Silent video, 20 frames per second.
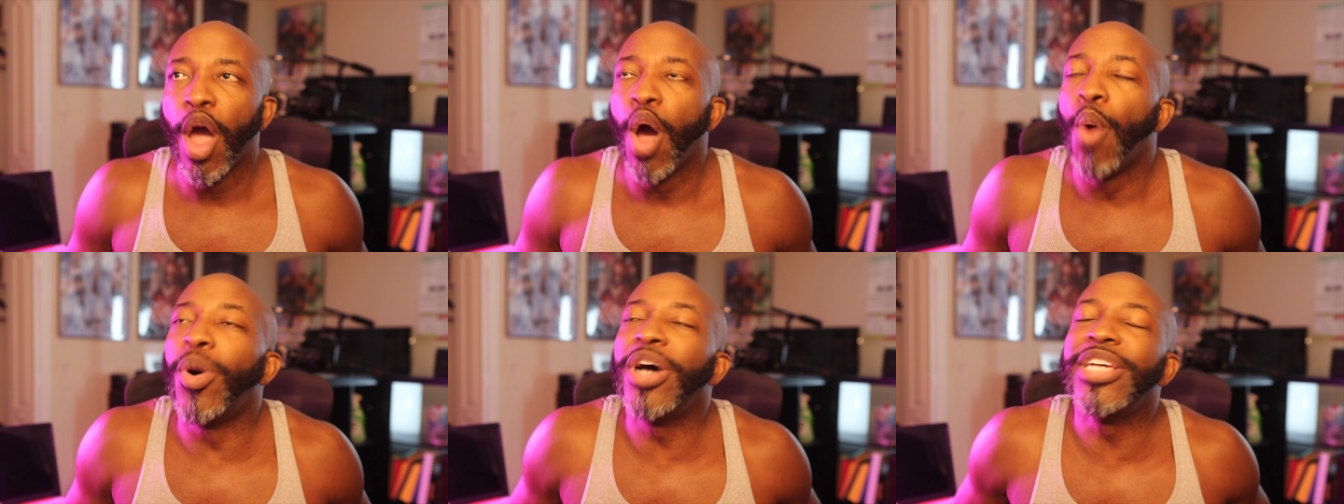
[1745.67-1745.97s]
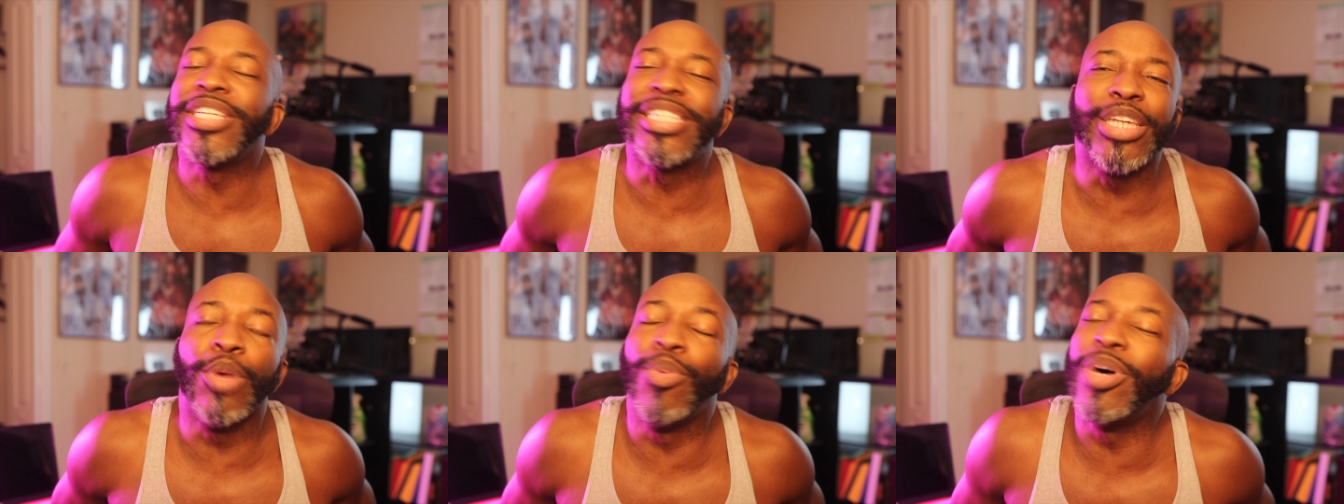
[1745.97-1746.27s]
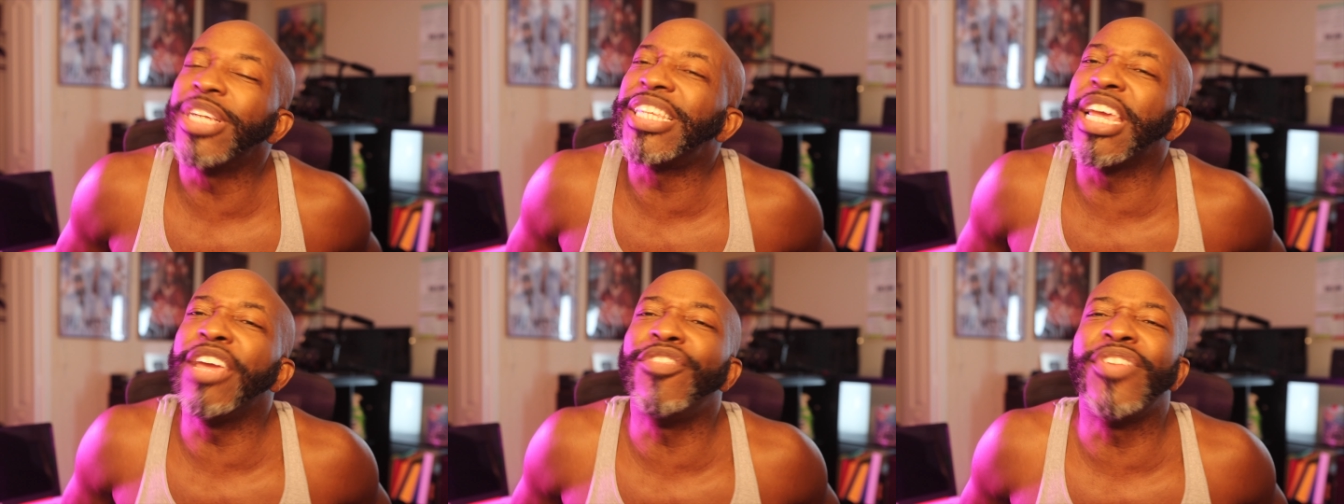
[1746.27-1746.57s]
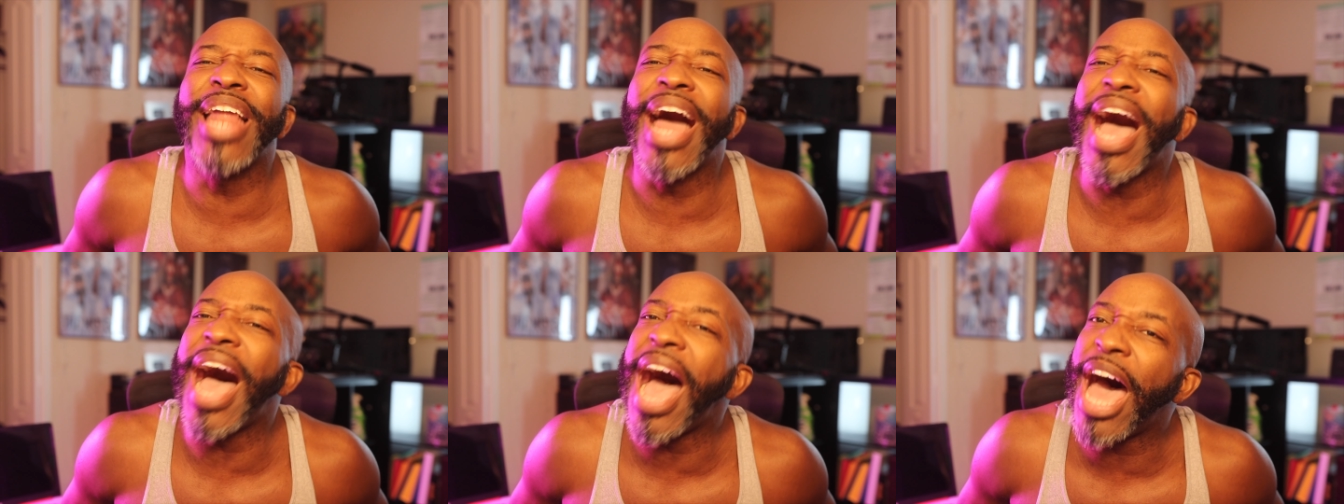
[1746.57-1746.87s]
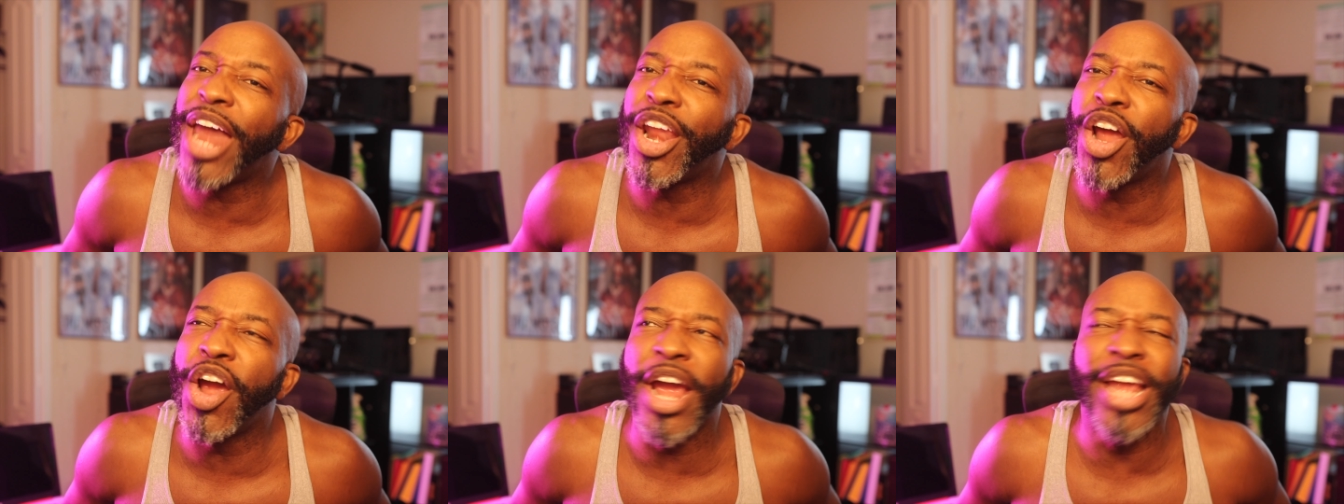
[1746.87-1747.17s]
What's even
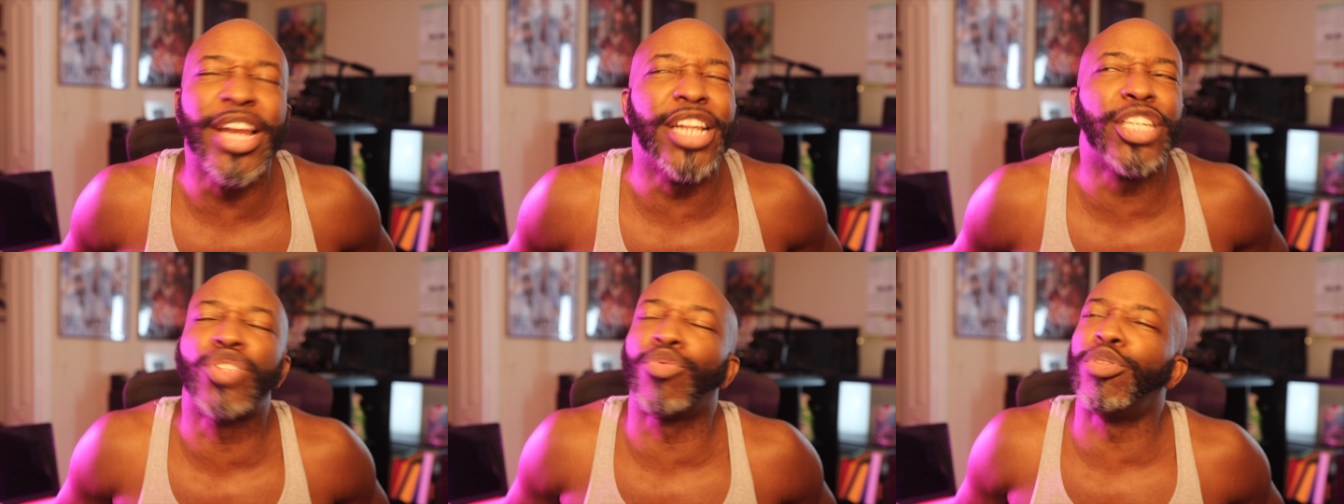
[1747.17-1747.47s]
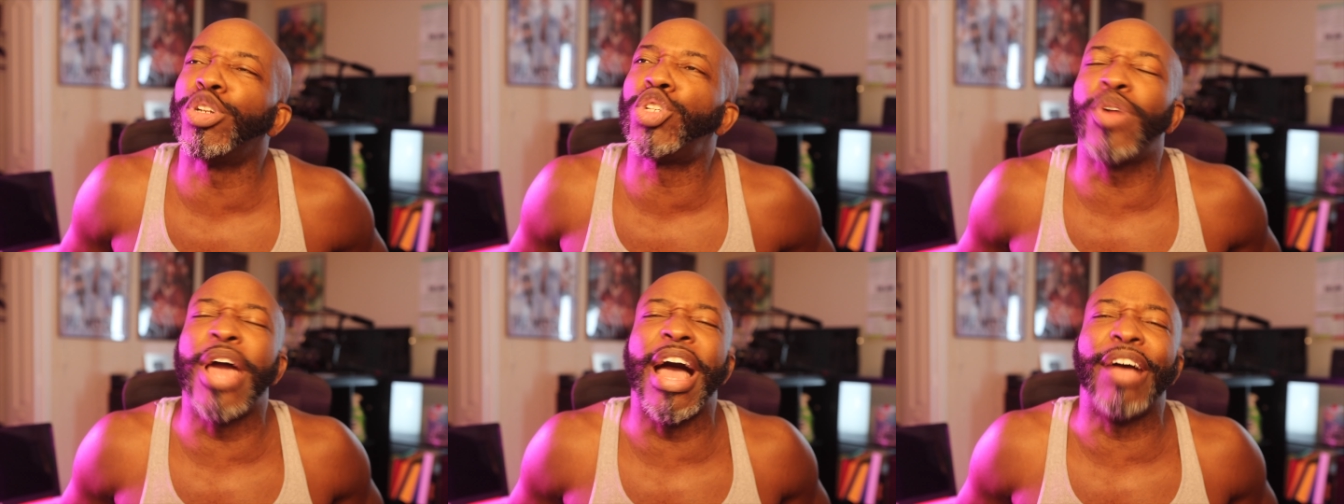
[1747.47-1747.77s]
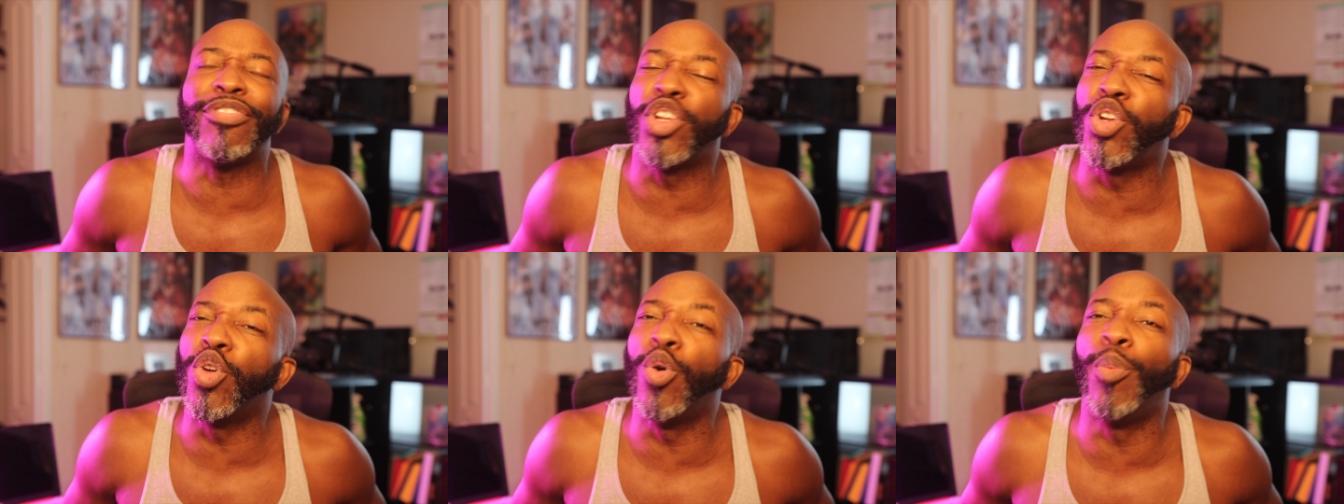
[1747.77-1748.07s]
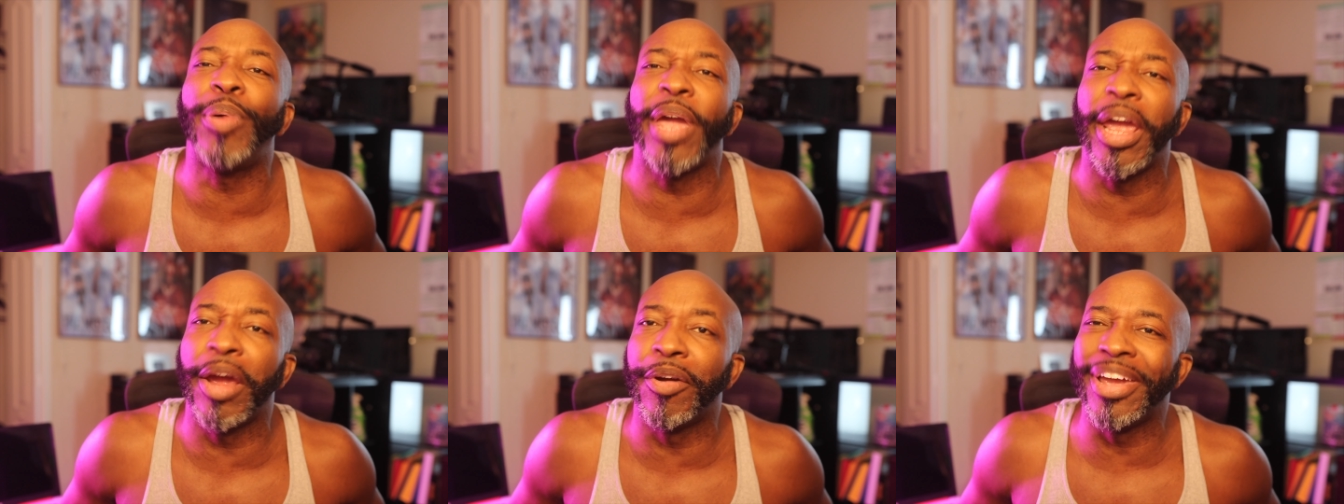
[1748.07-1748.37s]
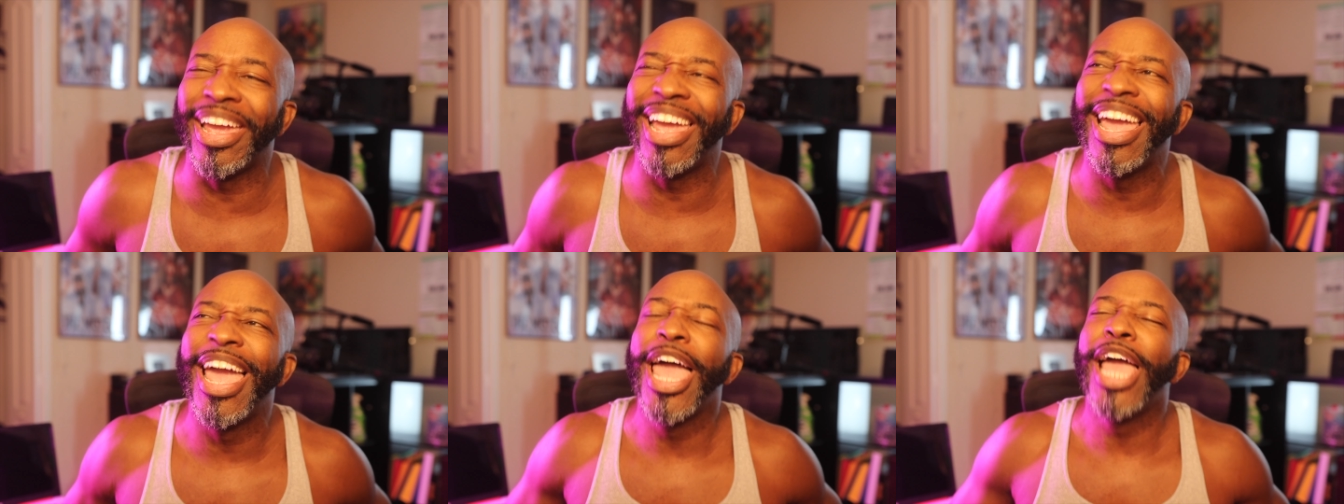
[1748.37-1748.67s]
hotter? And this is what you have to do,
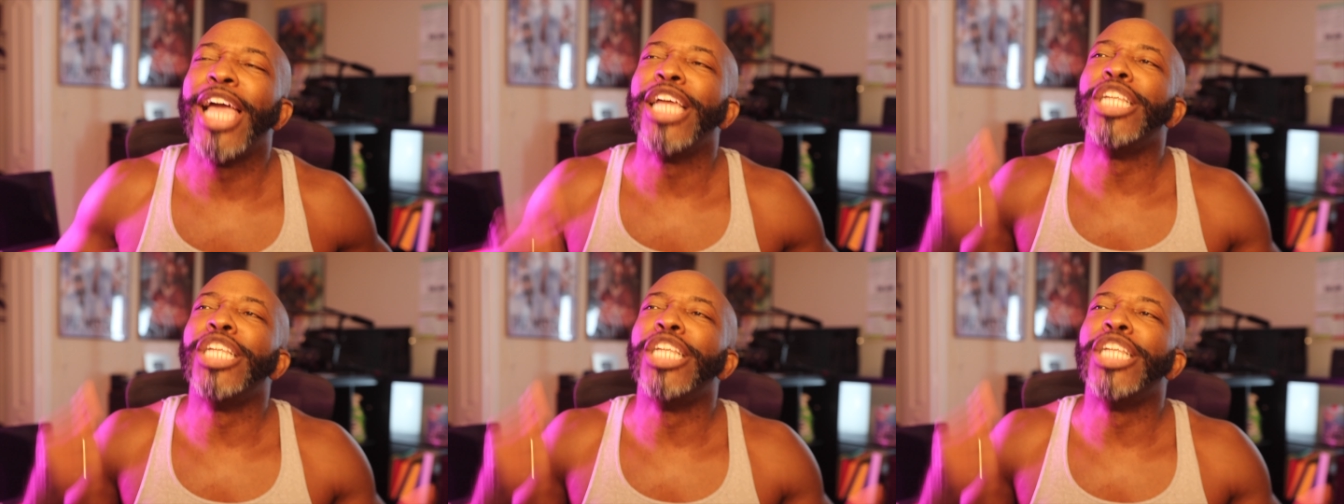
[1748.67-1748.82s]
period.